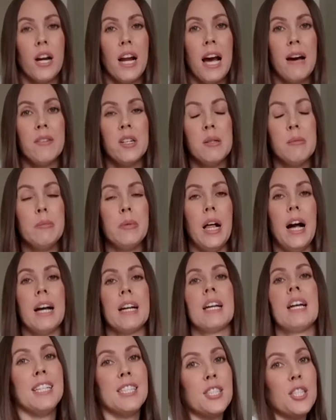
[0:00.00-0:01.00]
I have it in
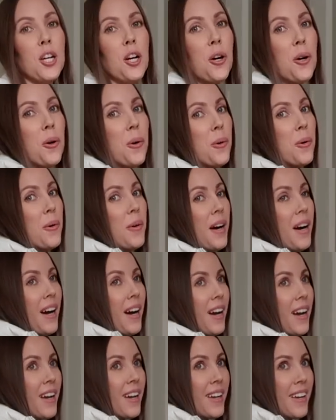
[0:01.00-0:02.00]
black, and so
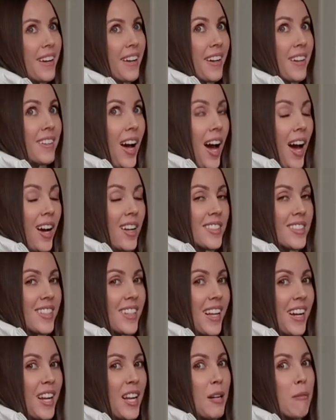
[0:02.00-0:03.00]
I had to
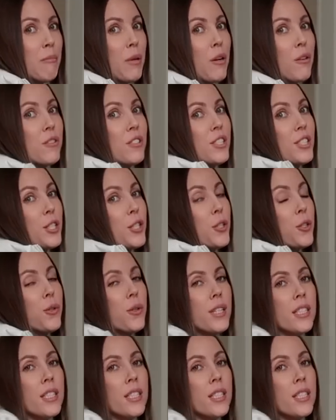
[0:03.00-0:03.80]
get it in bone too.